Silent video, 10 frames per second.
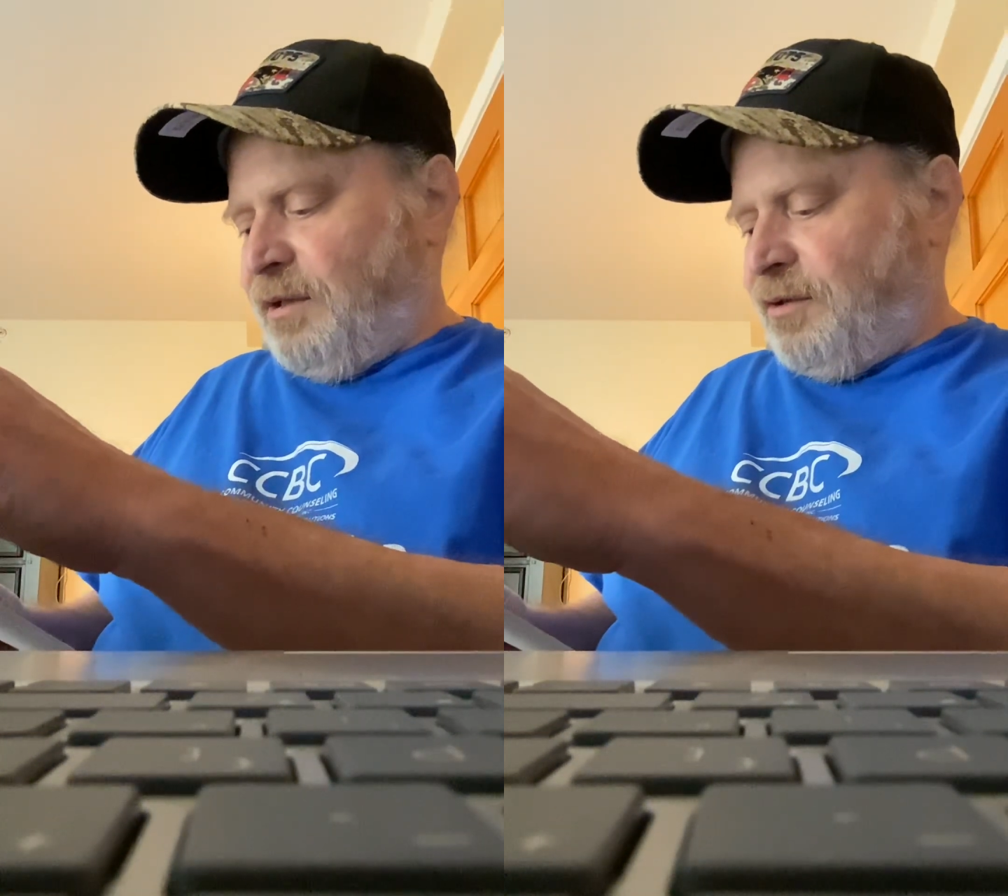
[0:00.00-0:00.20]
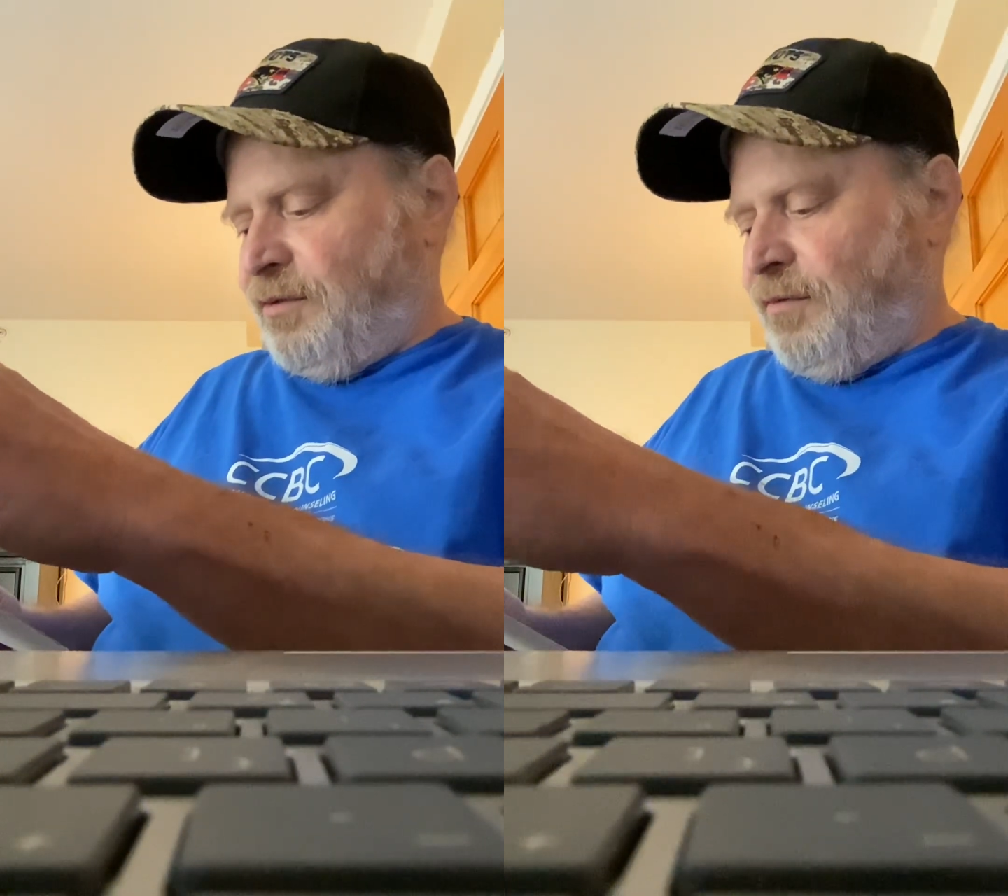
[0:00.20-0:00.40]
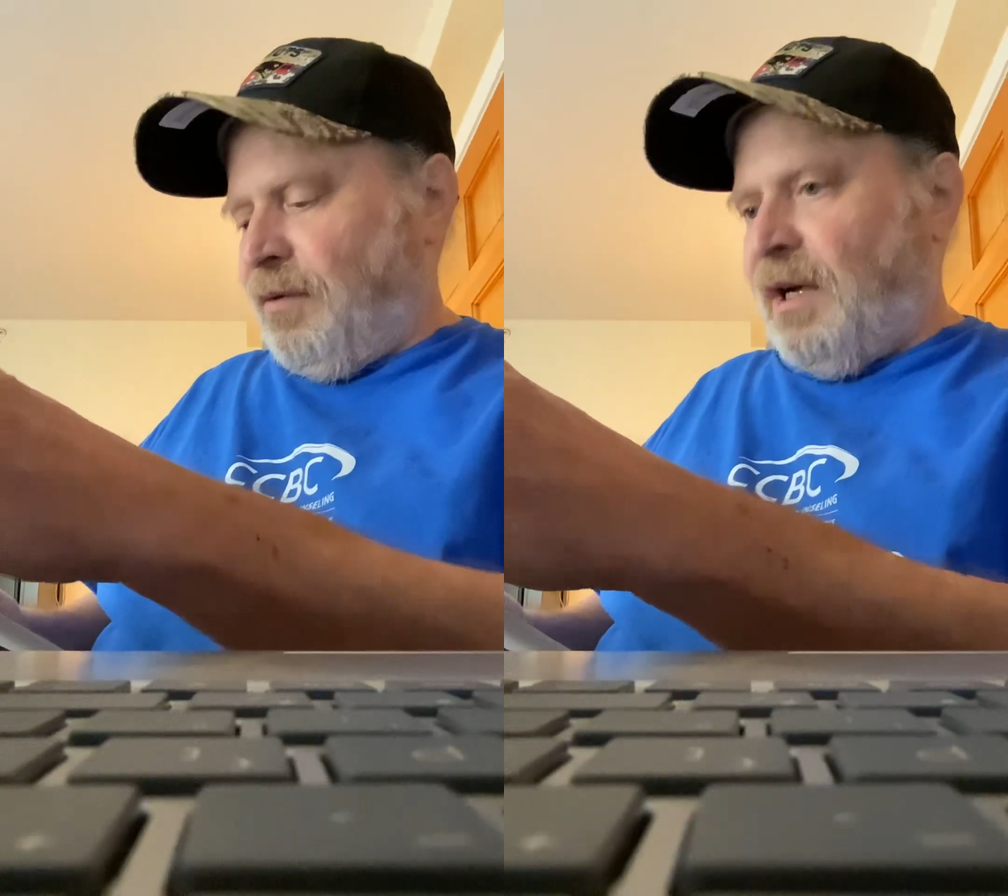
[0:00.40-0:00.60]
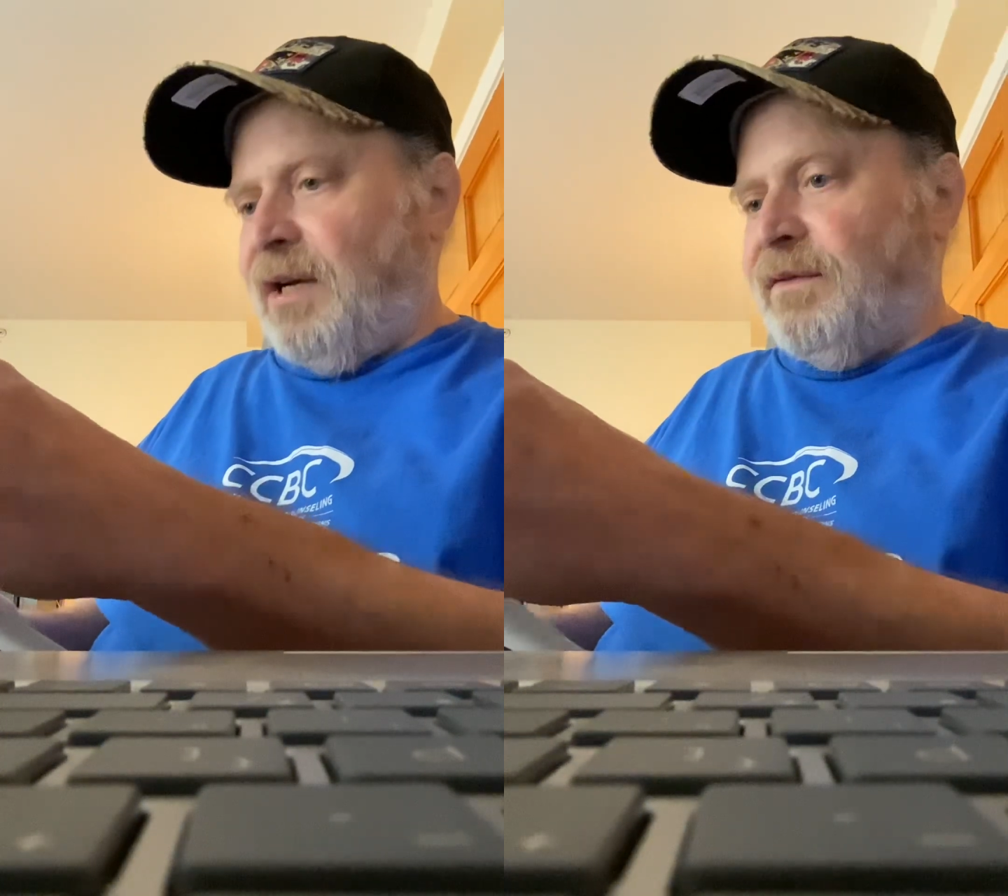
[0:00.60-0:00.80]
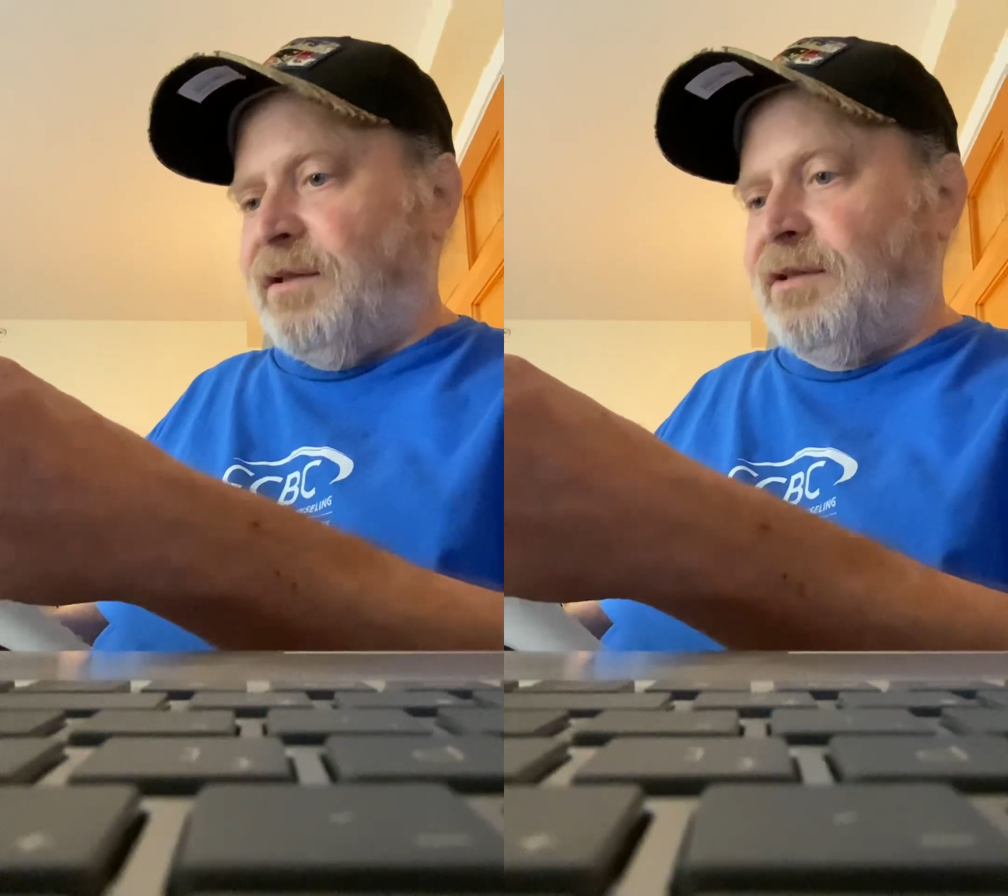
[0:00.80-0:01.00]
us through
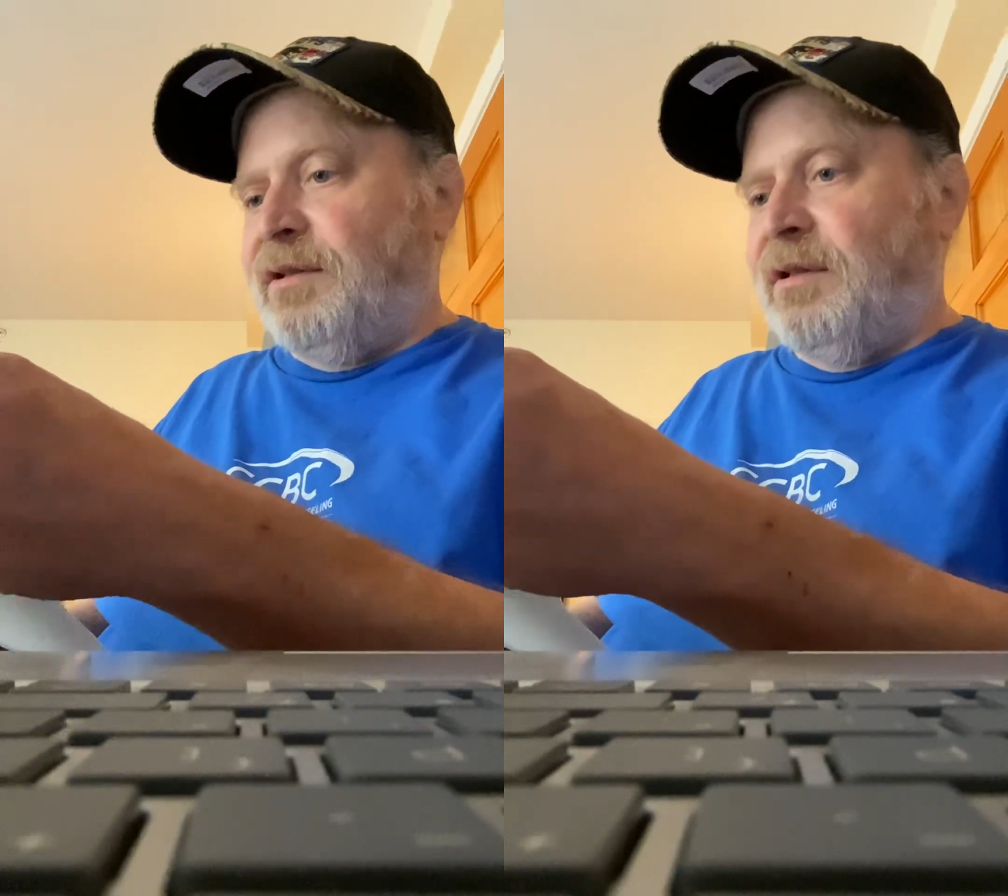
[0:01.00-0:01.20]
harvest,